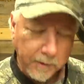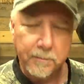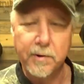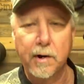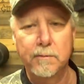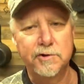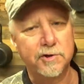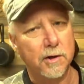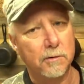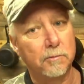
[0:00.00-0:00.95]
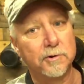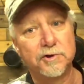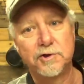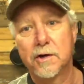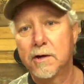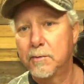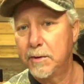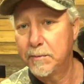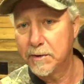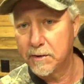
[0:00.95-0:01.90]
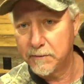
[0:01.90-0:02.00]
the Parmigiano-Reggiano we
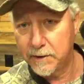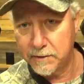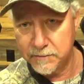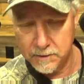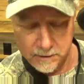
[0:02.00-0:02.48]
put on there at the